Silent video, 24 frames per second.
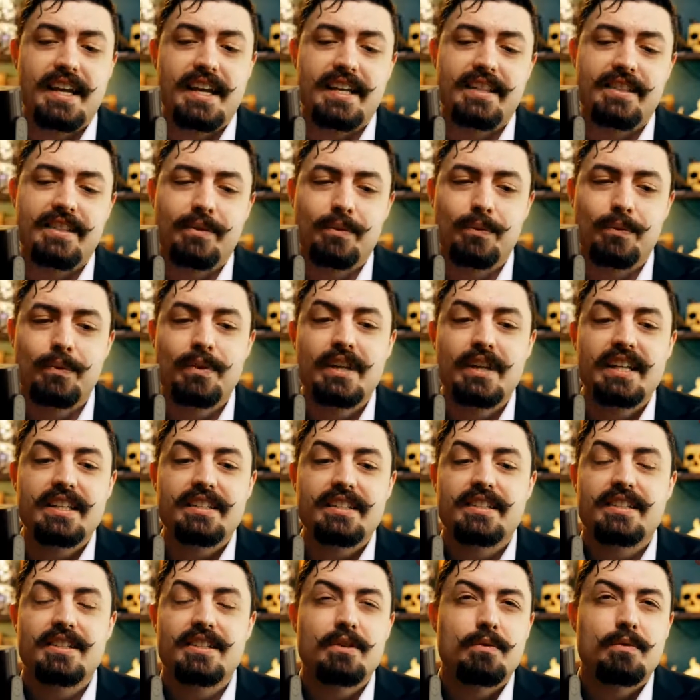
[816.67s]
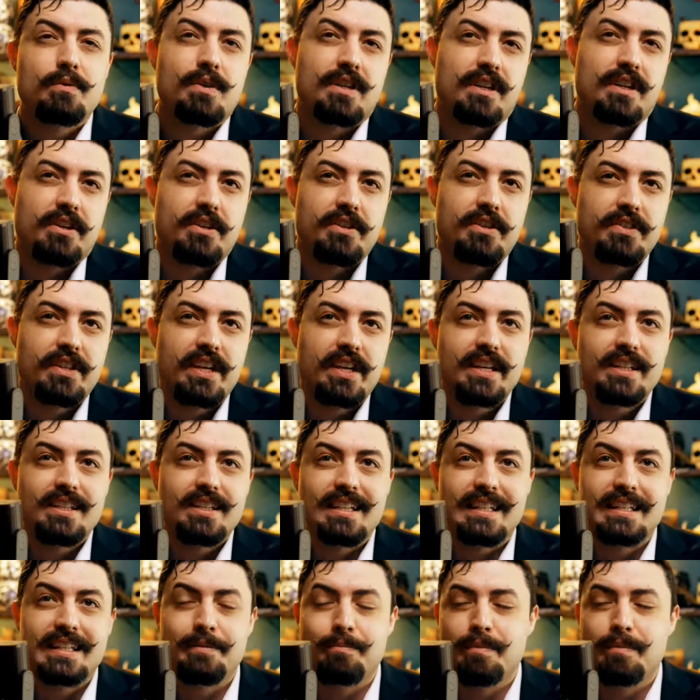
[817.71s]
And the reason you want to do that
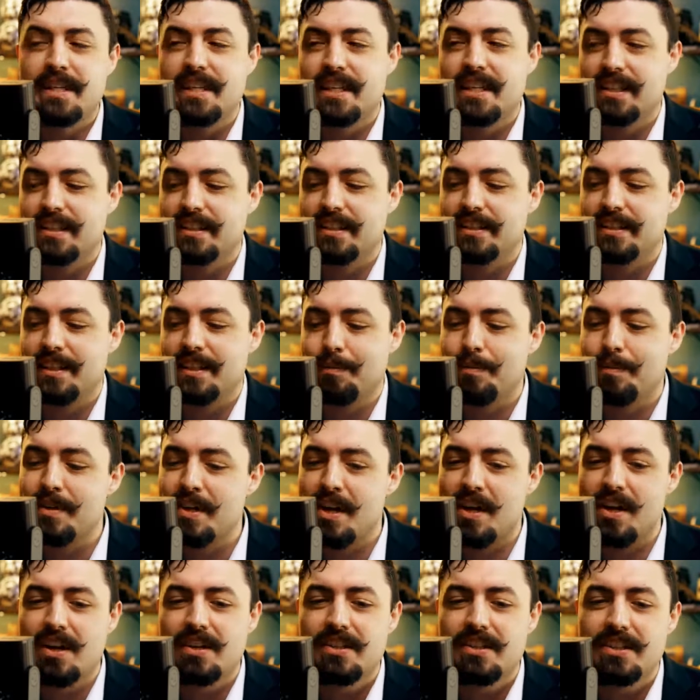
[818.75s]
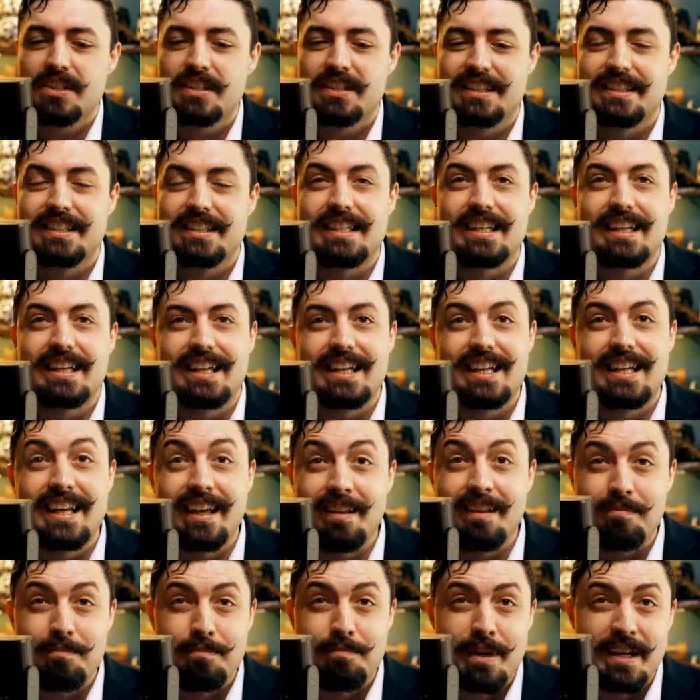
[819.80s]
is because subconsciously
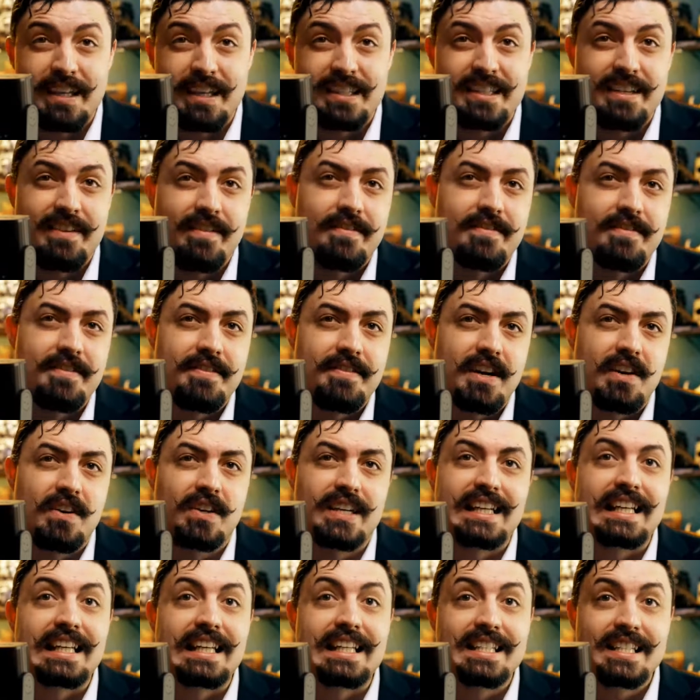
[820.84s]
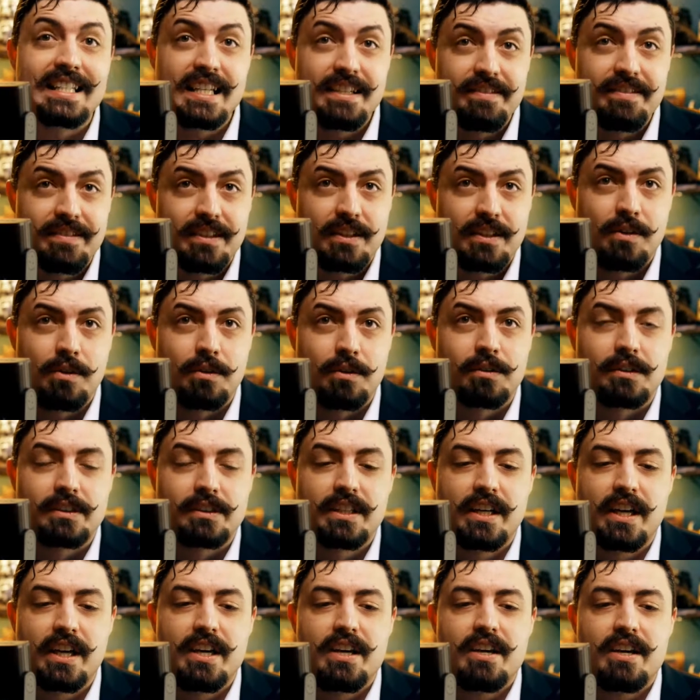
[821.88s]
it makes it very difficult
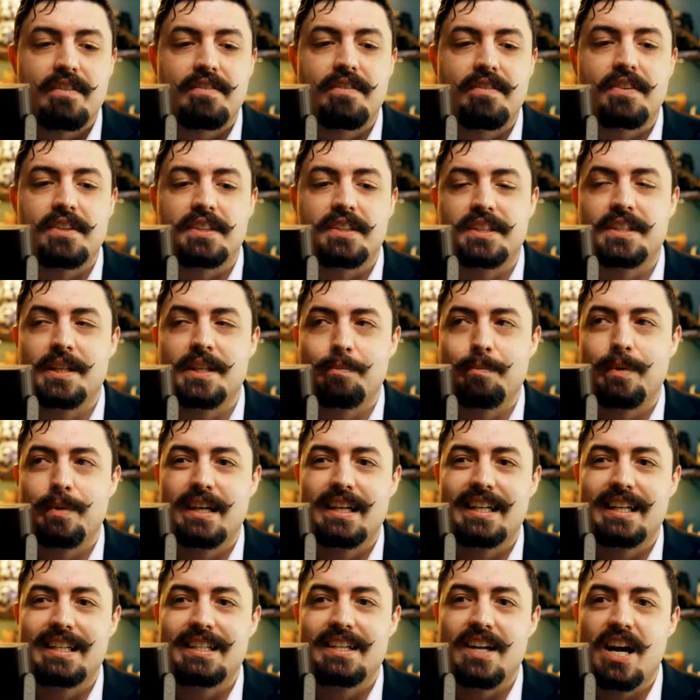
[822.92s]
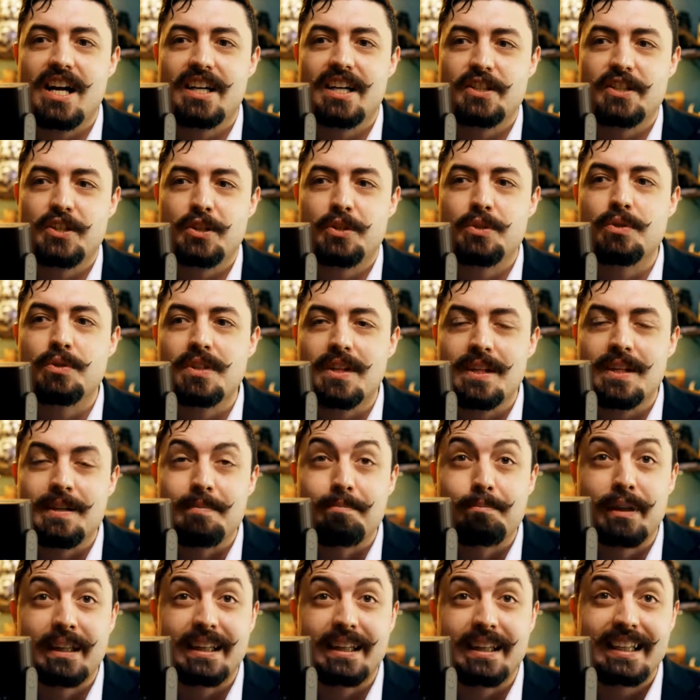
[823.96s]
for somebody not to
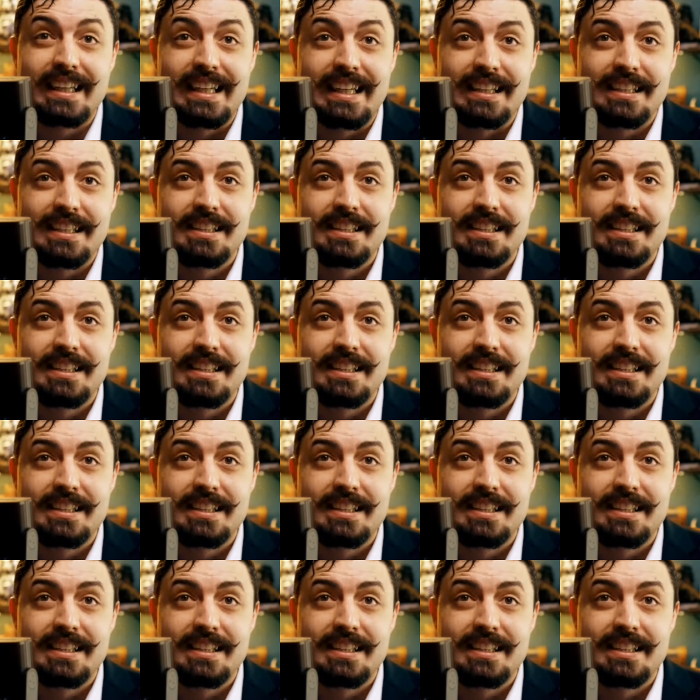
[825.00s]
complete